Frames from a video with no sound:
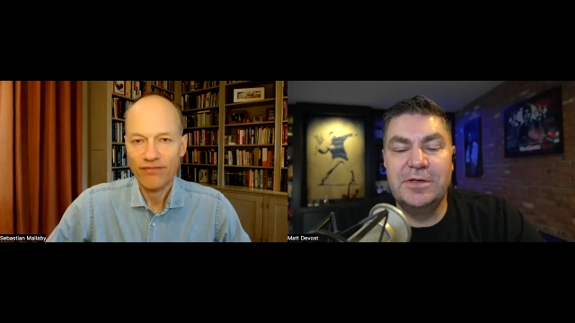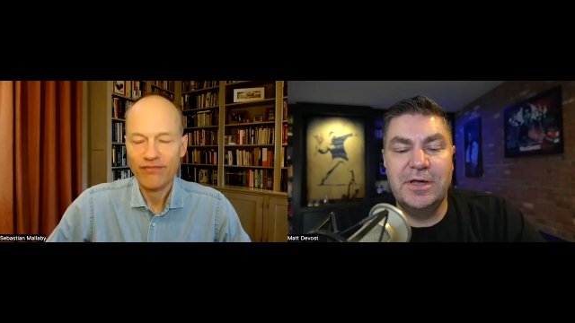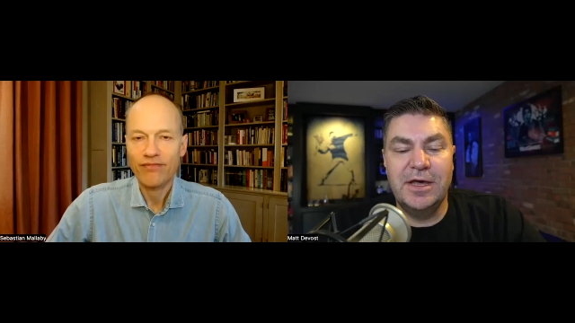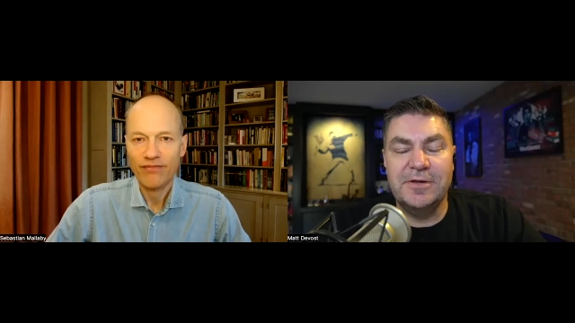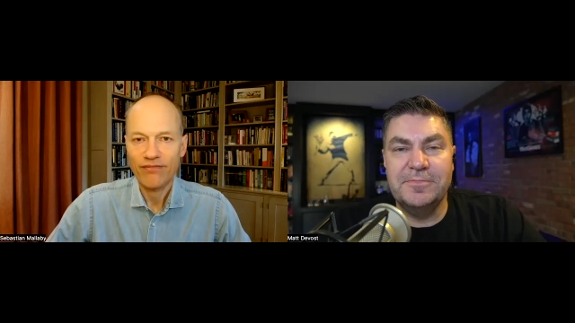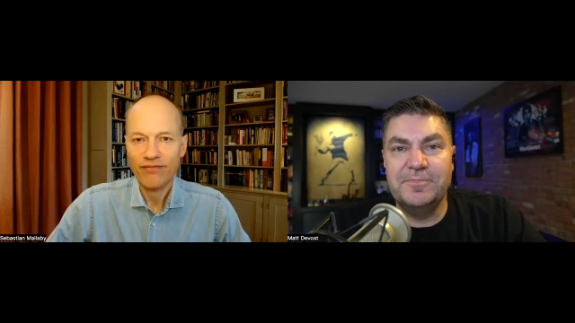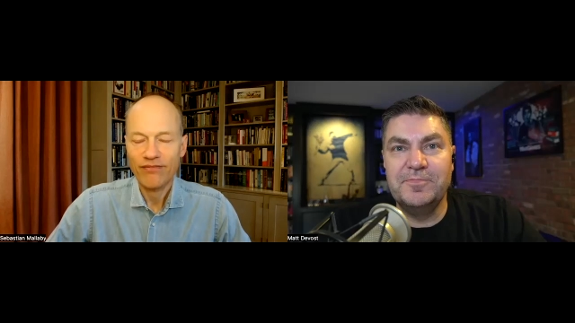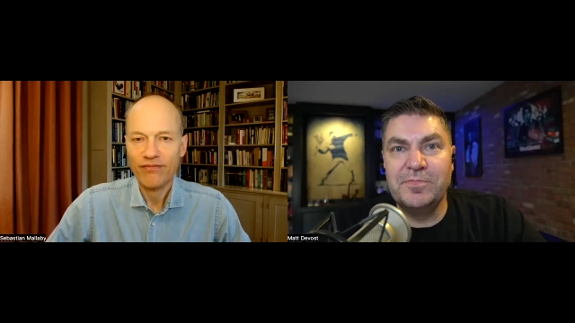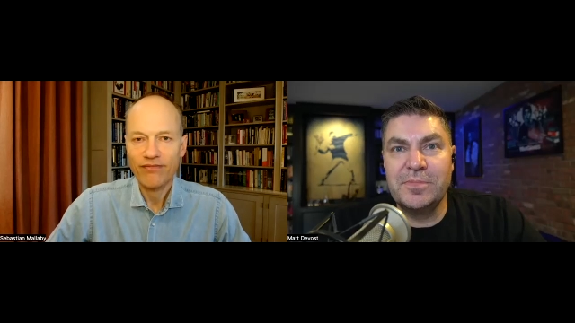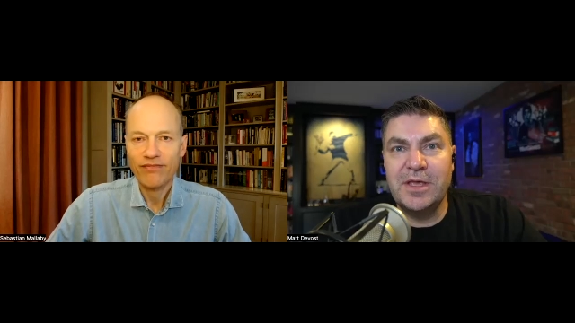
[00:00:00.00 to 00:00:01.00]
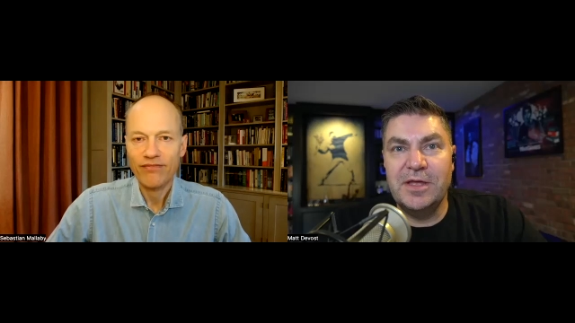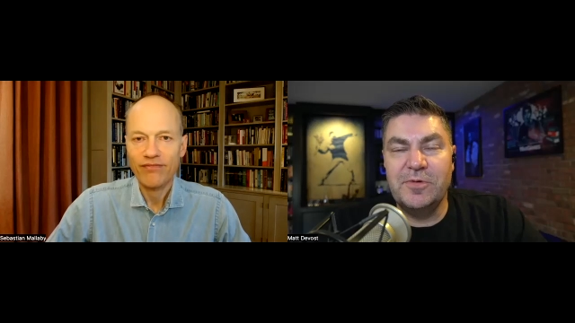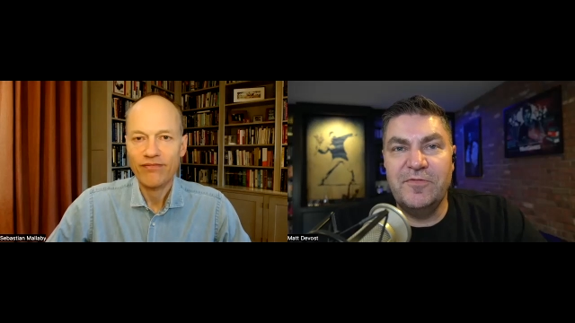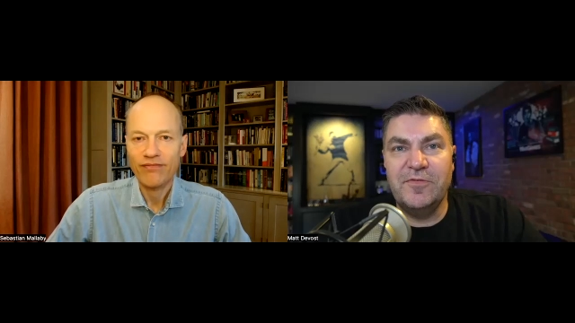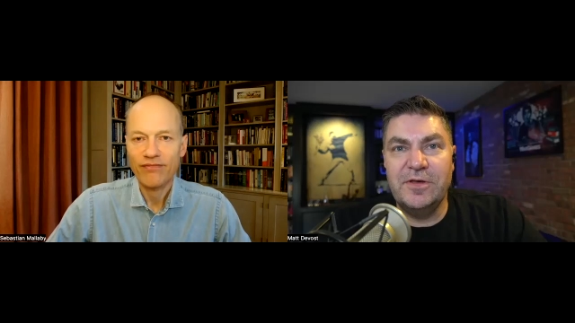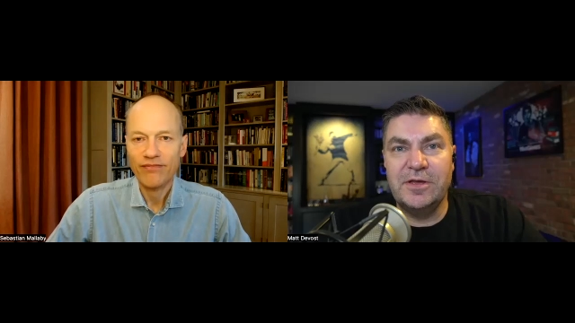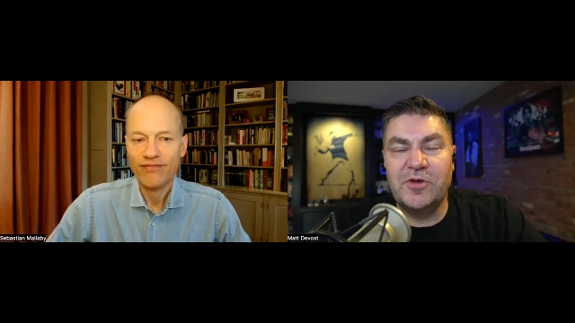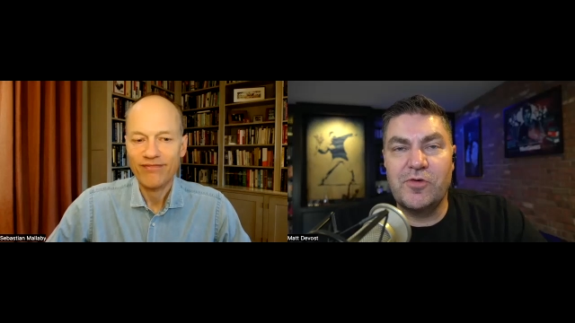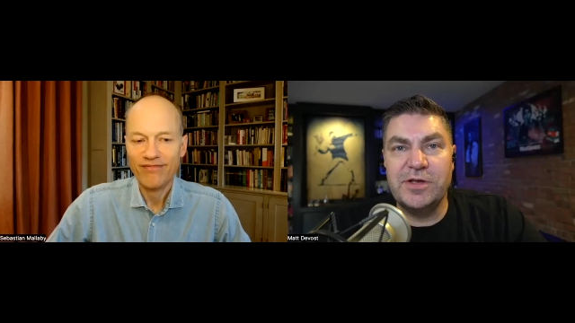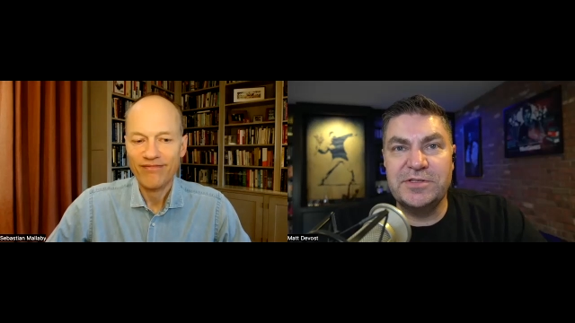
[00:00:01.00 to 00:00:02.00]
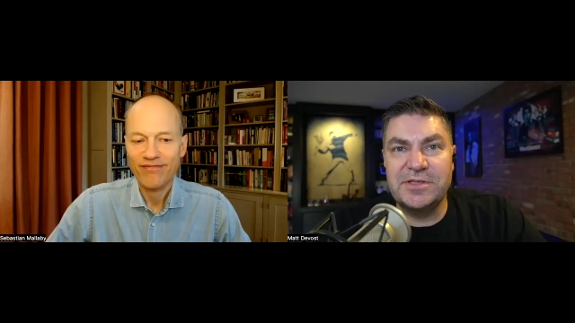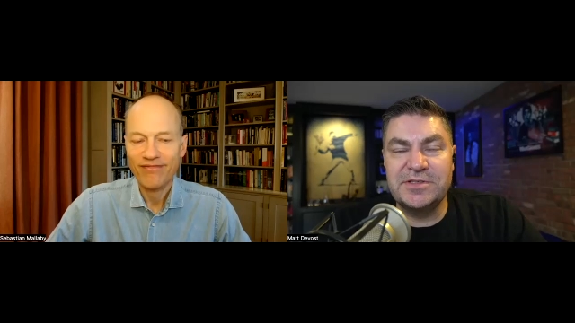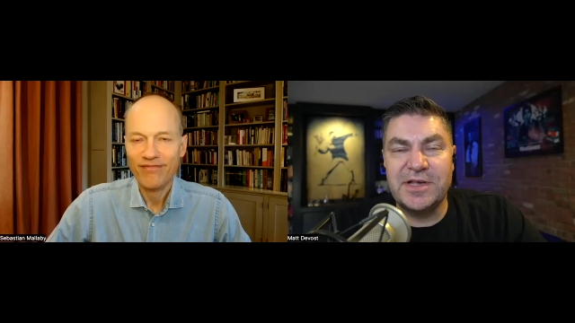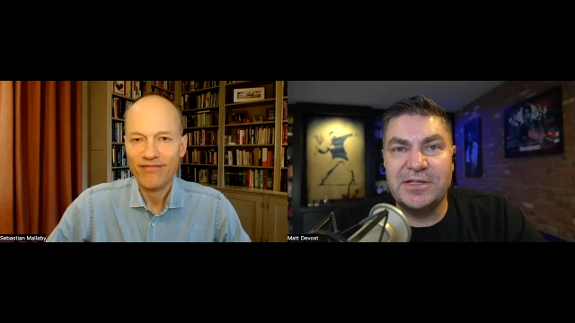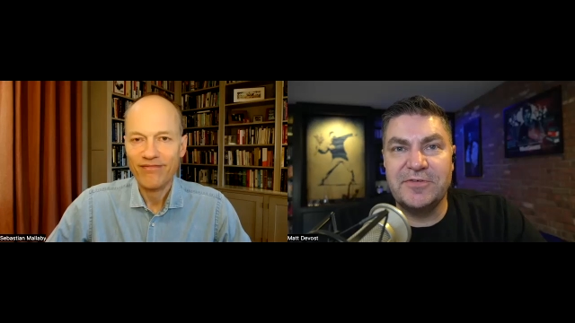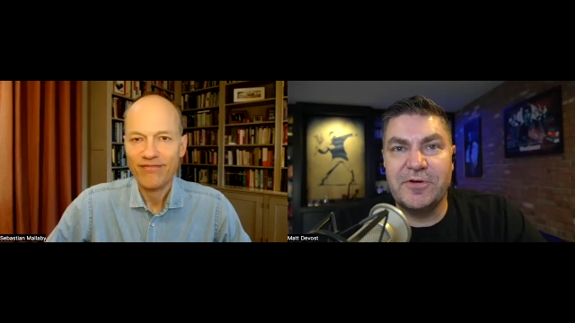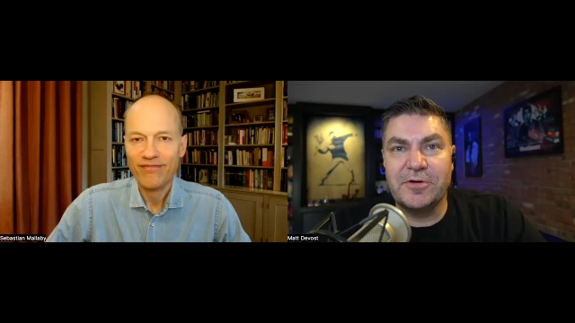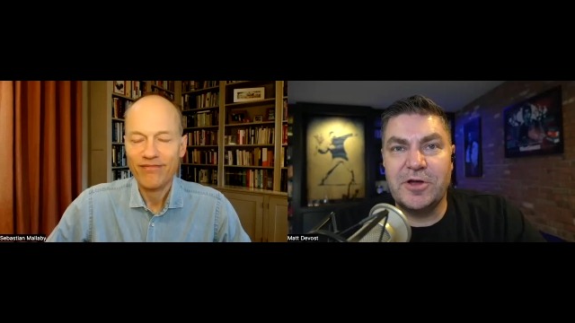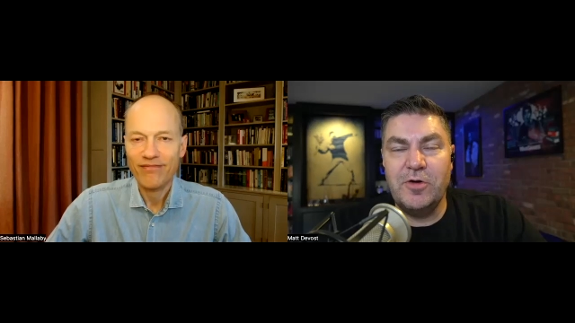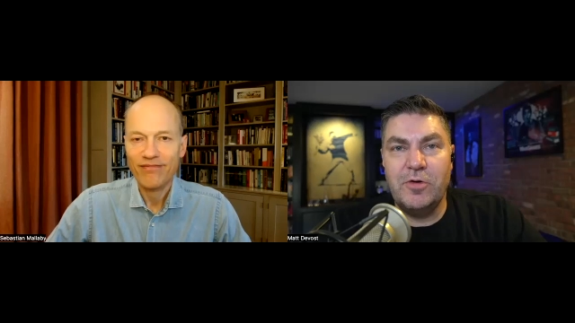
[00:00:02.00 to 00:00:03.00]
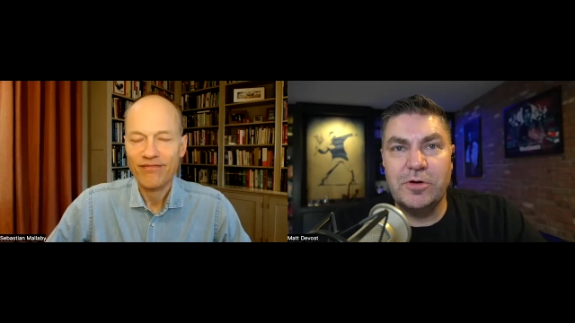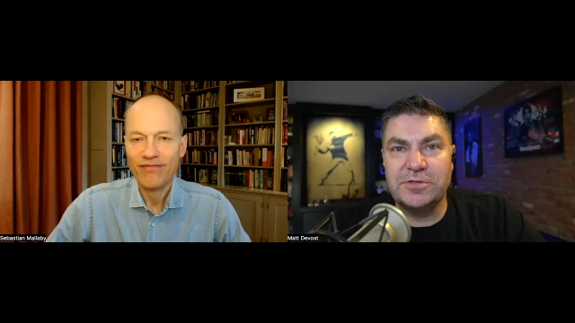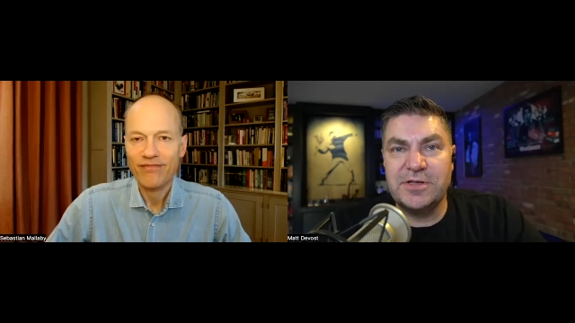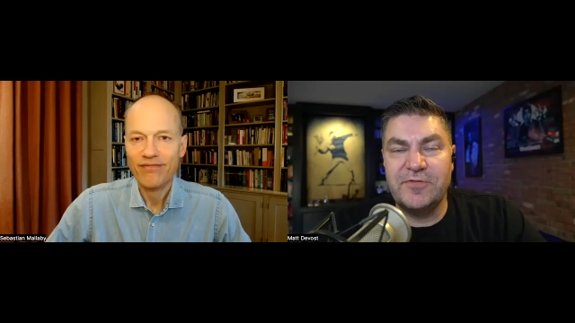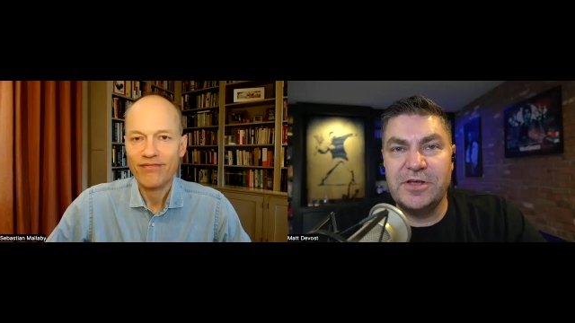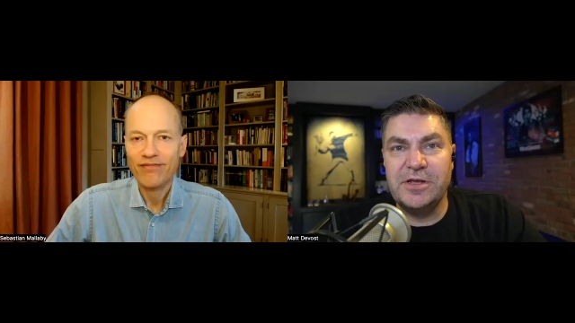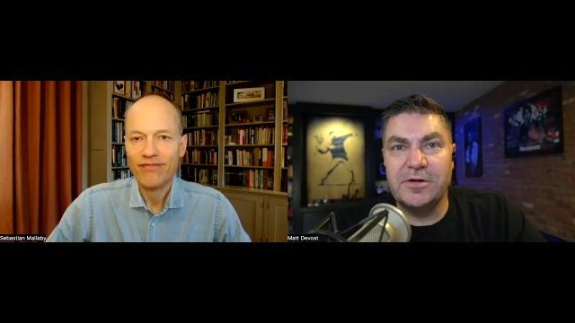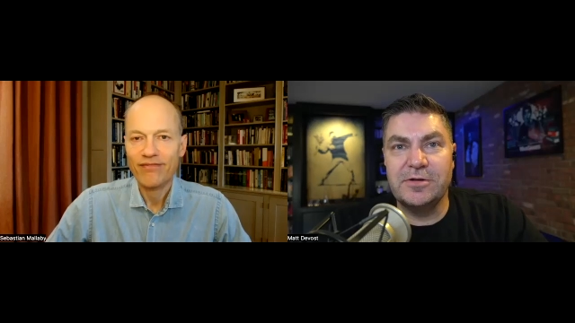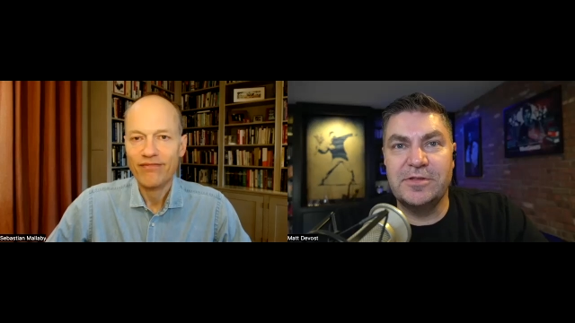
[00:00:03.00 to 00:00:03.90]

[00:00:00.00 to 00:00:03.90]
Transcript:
Speaker 1: Um, and we've increased the size of our cohorts every year.